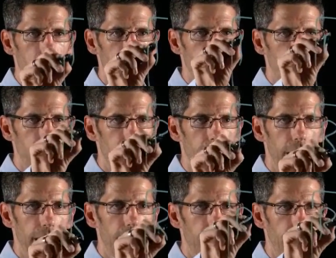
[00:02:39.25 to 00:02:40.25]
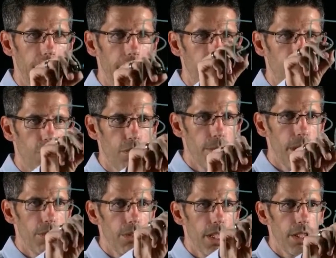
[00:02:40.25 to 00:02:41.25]
dictionary attack against your
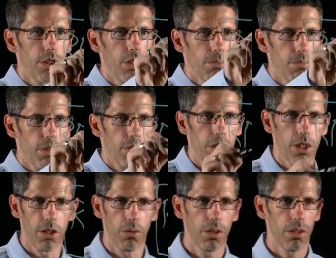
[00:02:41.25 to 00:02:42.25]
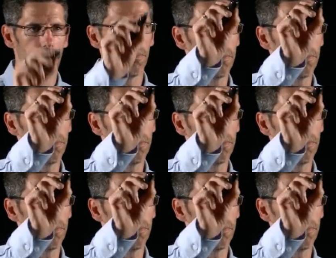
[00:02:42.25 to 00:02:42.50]
remote desktop protocol.